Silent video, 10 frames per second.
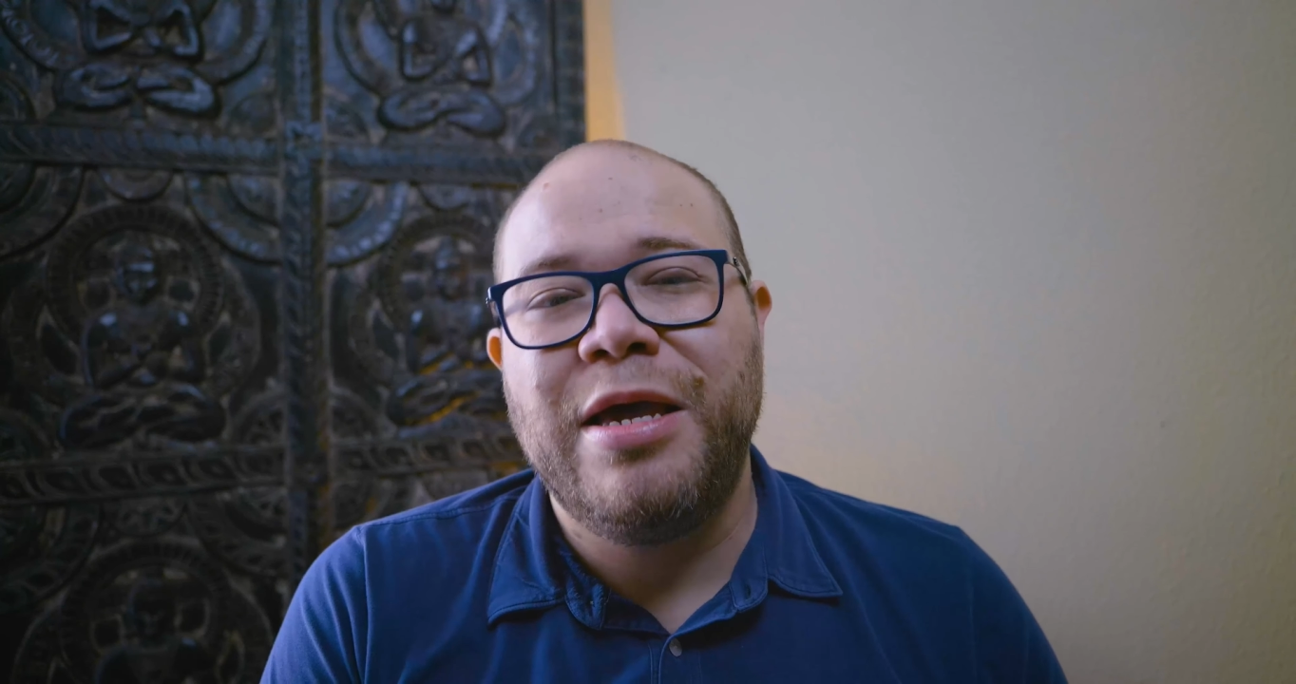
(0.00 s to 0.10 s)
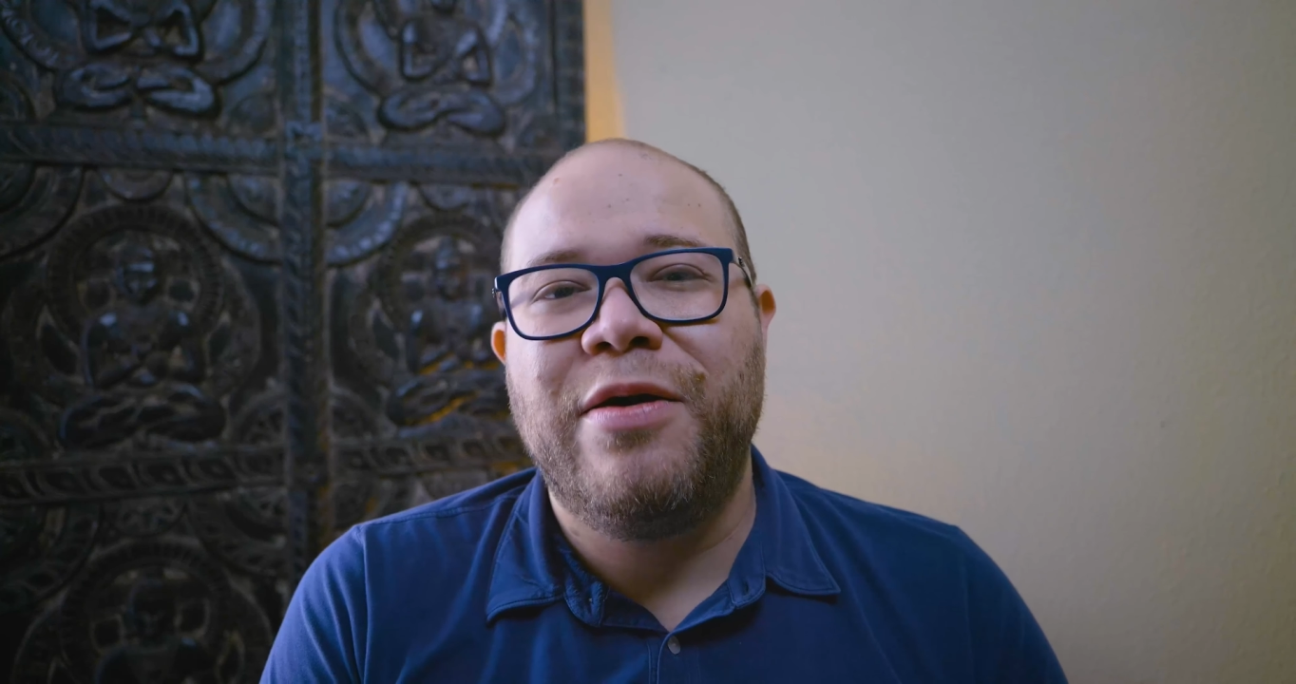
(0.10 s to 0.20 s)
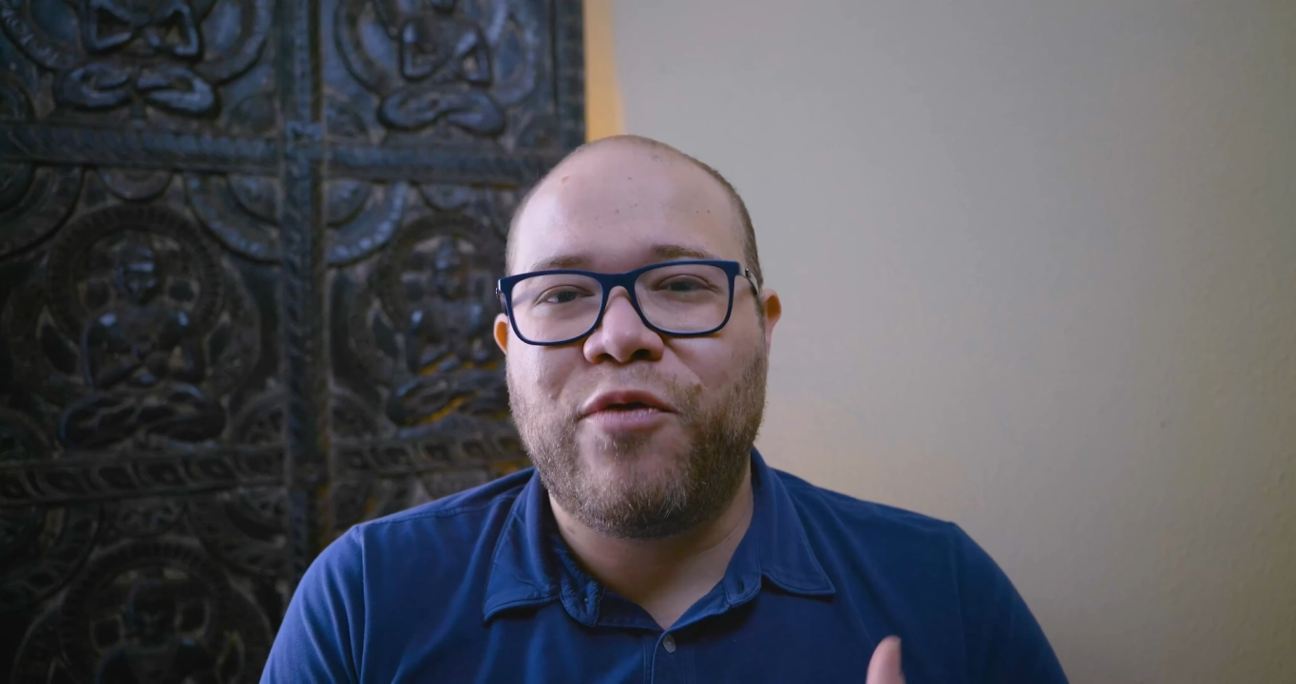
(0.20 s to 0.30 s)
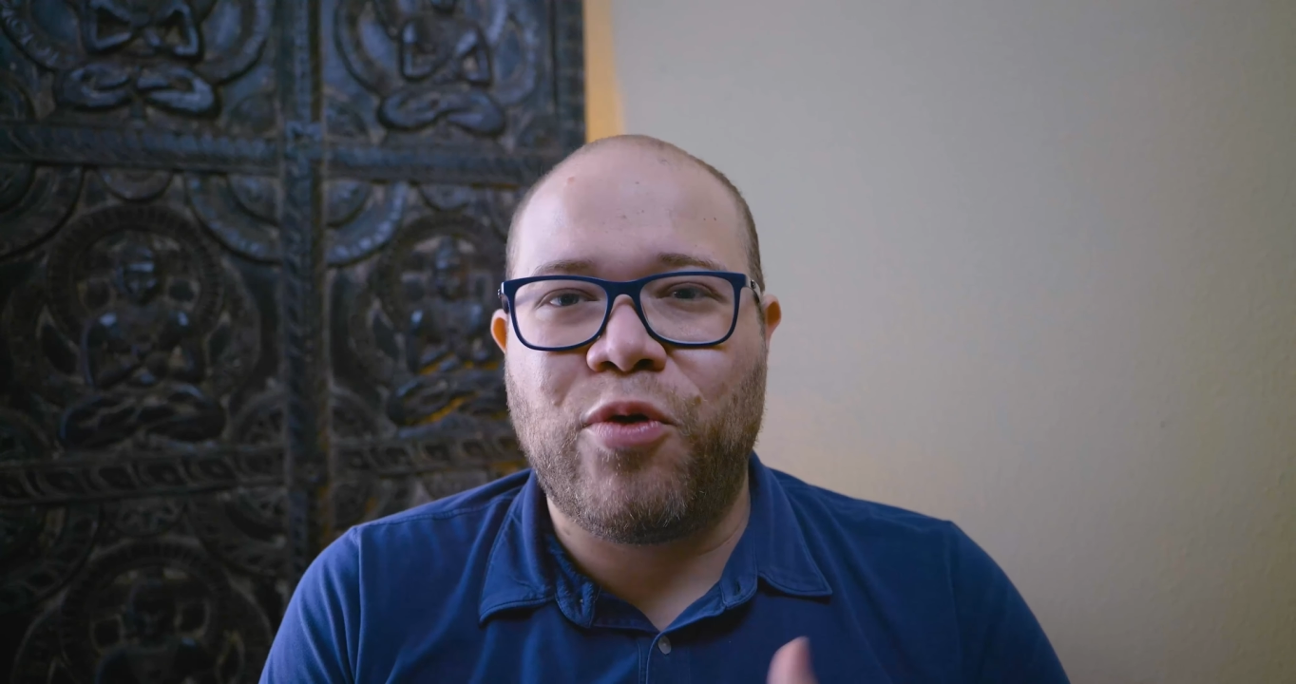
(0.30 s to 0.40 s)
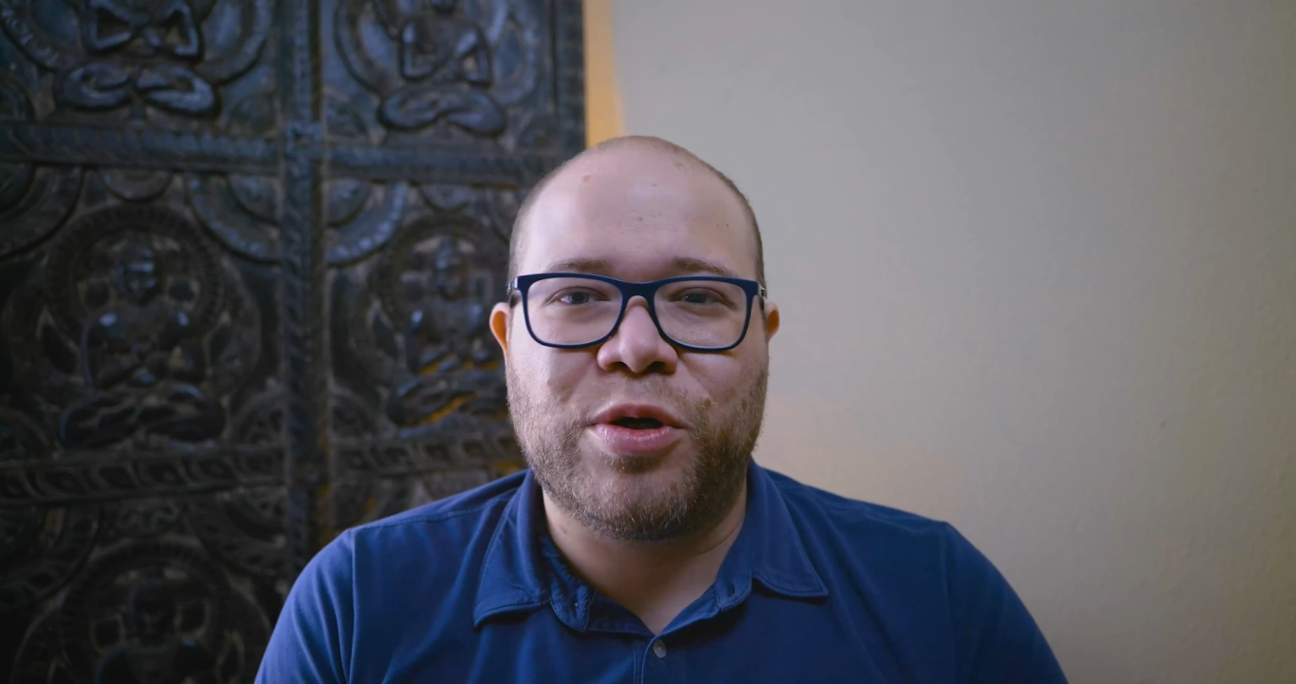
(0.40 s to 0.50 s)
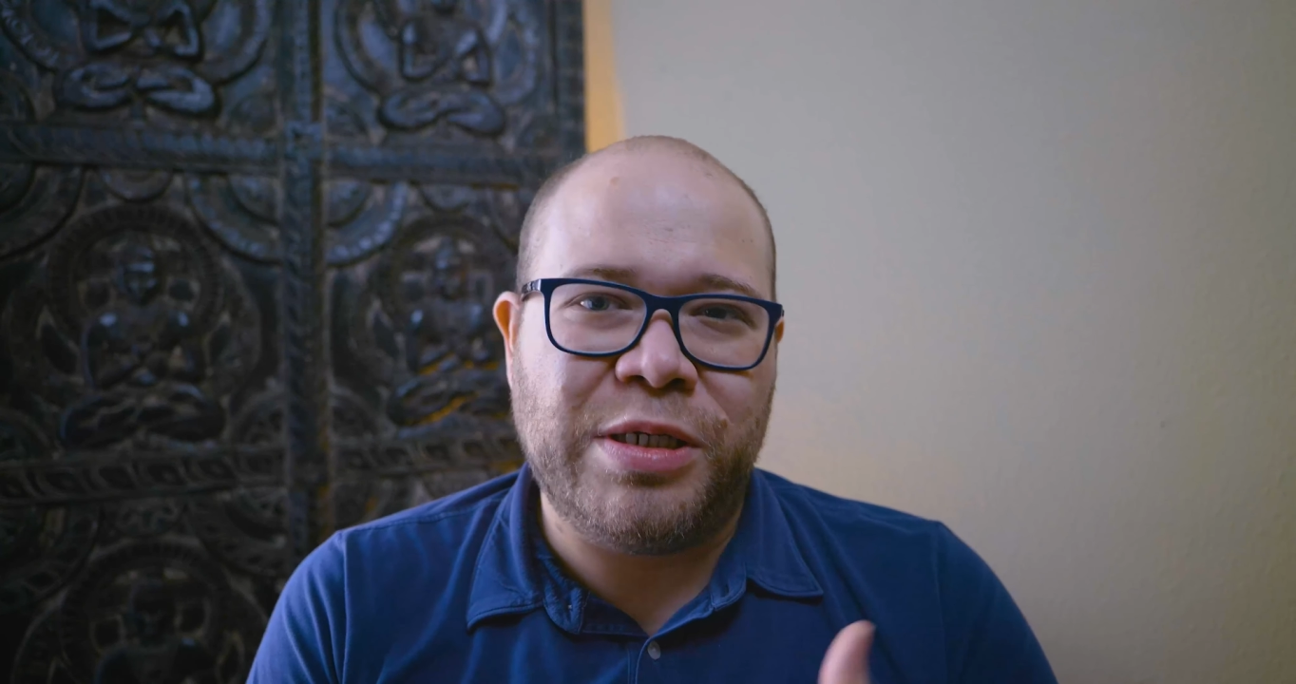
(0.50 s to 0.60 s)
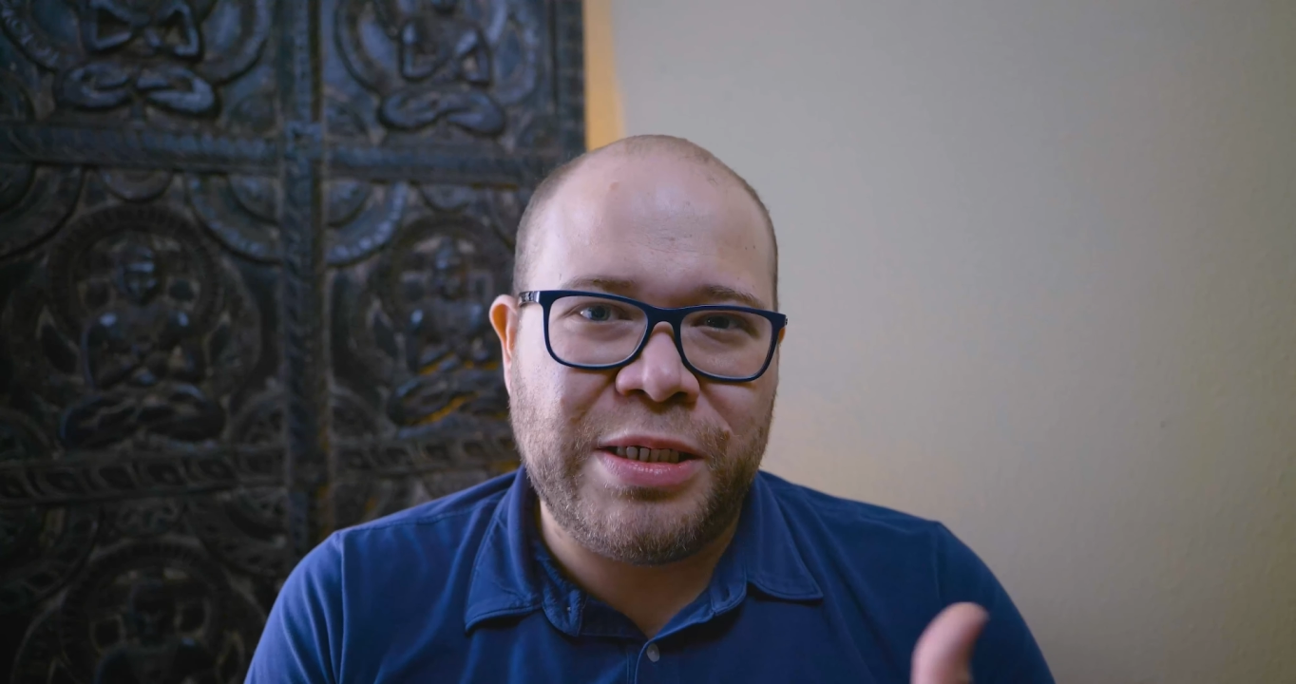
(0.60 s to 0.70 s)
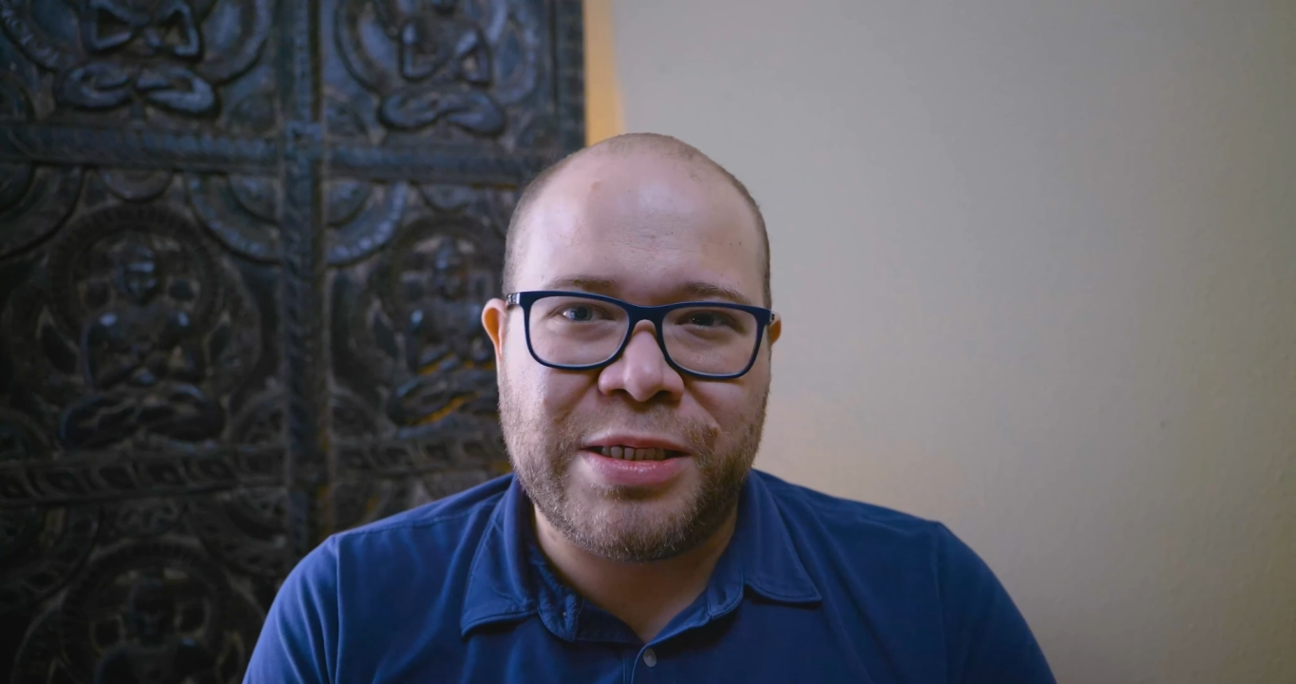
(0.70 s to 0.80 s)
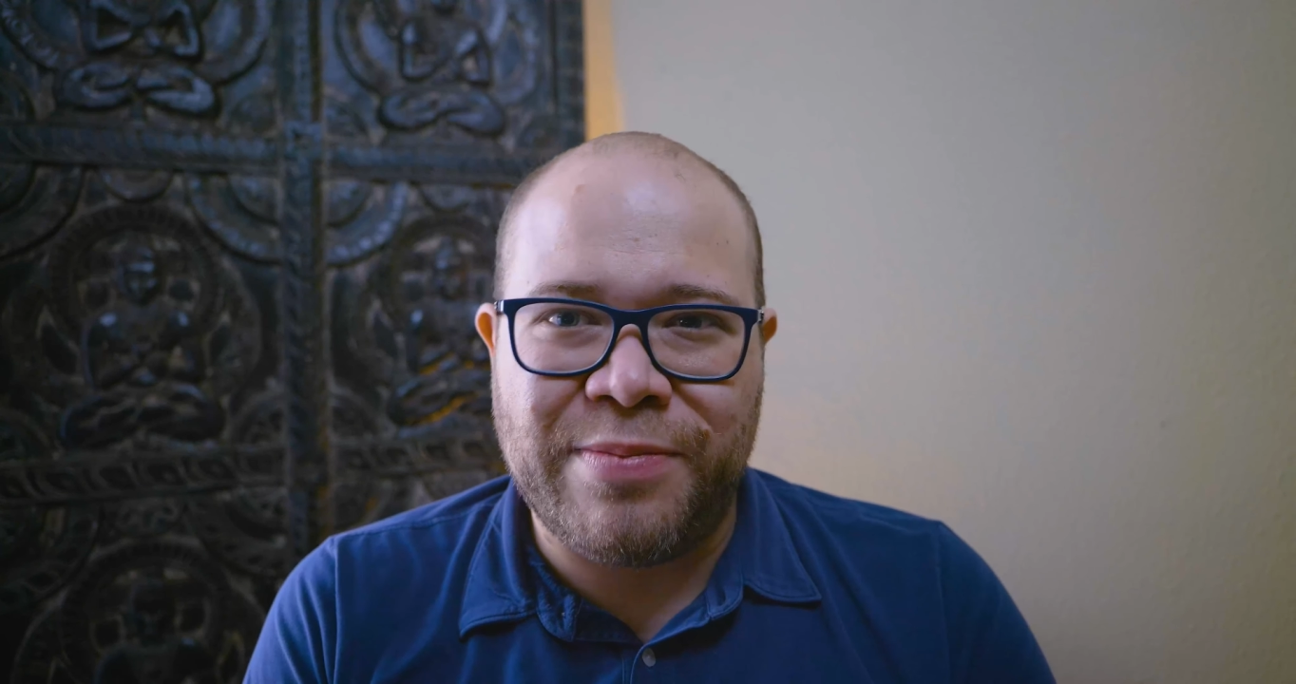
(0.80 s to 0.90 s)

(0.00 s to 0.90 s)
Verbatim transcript: Of course, it needs